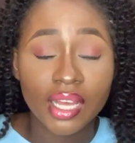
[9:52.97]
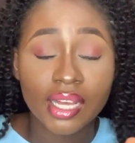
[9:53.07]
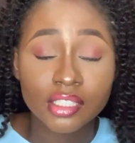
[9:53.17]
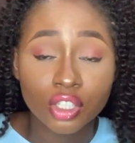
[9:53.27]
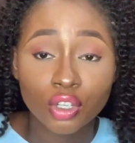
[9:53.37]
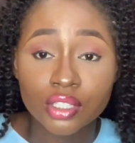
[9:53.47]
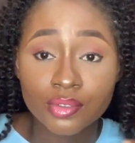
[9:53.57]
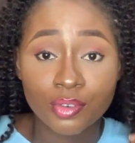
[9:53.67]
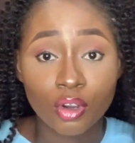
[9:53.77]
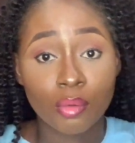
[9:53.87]
a slot
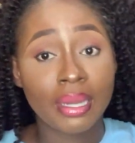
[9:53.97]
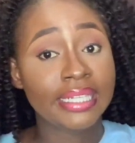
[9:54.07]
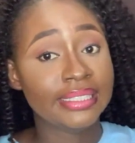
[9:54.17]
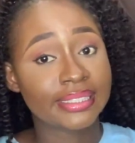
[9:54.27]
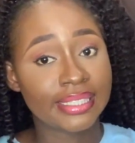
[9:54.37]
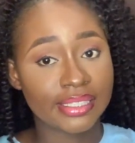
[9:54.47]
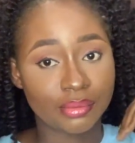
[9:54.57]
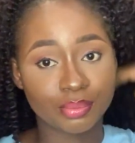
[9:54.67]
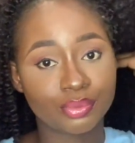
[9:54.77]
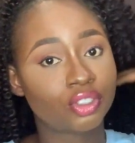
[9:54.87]
for my internship,
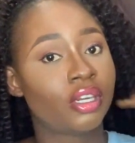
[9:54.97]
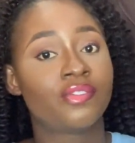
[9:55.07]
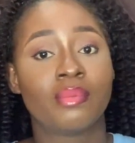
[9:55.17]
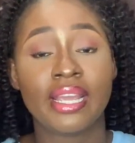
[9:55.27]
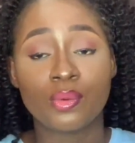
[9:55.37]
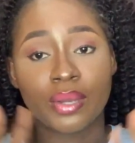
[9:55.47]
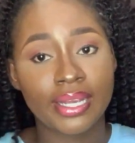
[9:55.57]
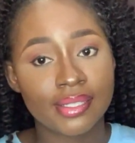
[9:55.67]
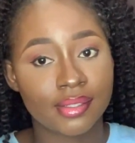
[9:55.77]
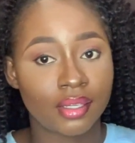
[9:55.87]
for my
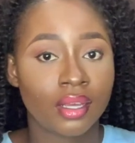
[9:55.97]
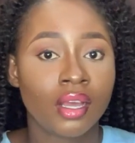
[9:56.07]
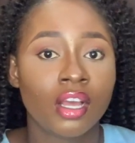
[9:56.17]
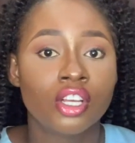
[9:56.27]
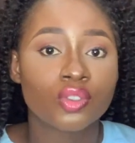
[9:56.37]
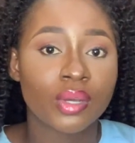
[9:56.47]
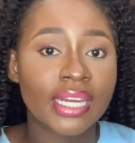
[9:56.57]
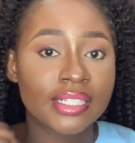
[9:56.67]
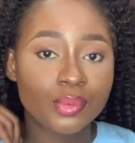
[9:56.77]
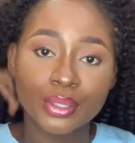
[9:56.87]
NYSC. So what
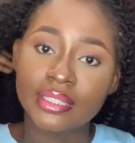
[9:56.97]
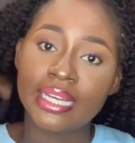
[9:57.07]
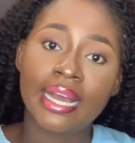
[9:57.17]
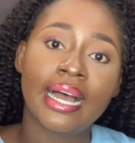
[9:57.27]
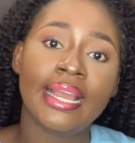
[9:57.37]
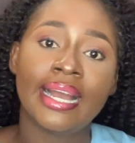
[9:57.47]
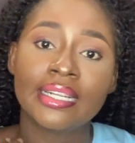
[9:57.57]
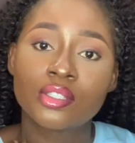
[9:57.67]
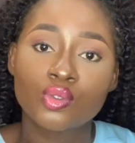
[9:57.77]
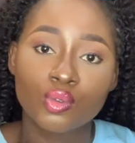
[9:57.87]
I did was that I
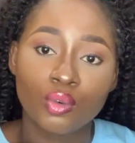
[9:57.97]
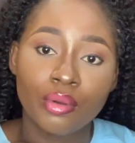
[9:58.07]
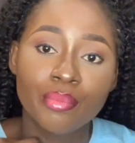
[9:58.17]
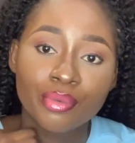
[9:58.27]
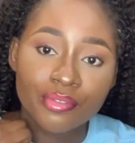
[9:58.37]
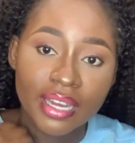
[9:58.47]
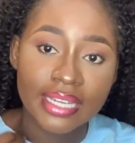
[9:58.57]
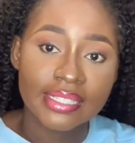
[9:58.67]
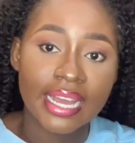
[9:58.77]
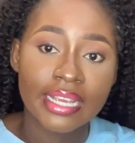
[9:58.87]
had to
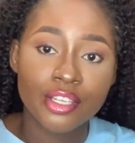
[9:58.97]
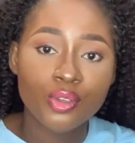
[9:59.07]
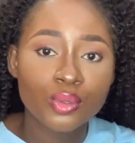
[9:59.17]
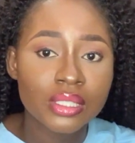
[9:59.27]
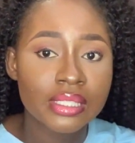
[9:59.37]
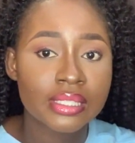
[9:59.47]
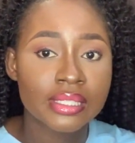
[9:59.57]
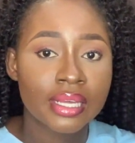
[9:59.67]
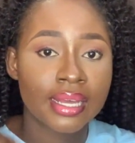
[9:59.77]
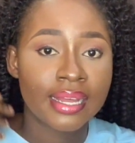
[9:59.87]
improvise. I used
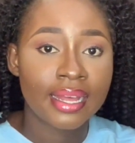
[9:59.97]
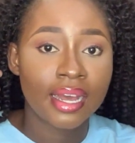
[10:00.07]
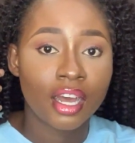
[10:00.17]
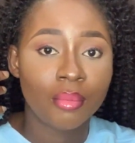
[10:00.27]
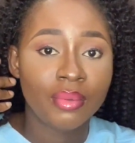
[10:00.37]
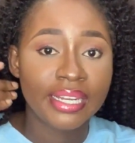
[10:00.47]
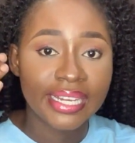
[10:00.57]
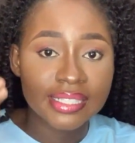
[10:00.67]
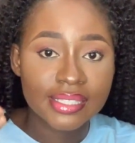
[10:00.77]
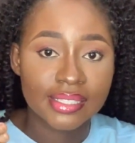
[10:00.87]

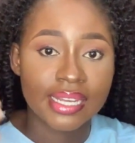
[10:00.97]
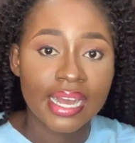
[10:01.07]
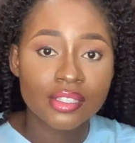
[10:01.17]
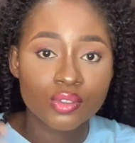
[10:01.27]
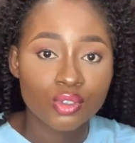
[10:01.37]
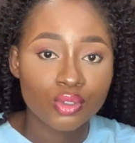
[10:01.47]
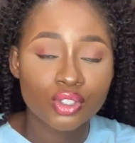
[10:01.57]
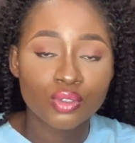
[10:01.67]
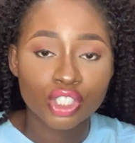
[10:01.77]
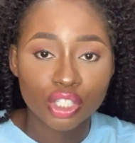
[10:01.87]
LinkedIn. I had to use
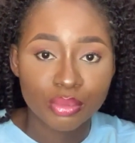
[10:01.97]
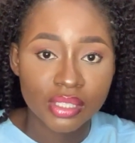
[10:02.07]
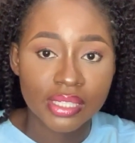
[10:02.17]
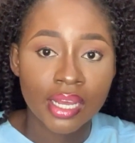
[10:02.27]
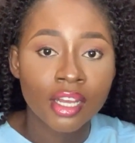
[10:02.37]
social media.